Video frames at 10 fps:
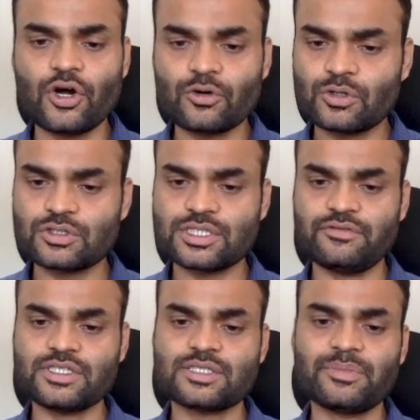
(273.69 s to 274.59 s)
Outlook
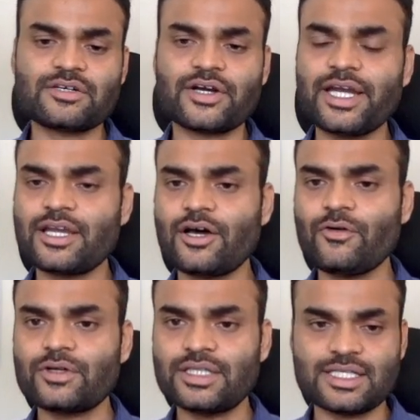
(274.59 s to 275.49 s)
service. But right
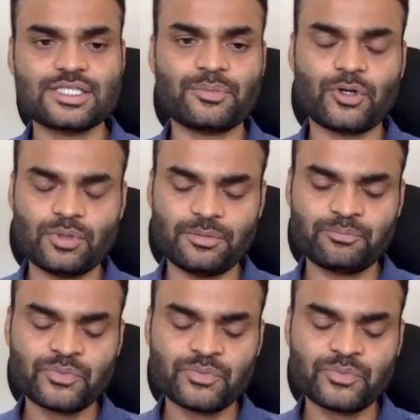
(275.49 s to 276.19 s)
now, that is the problem.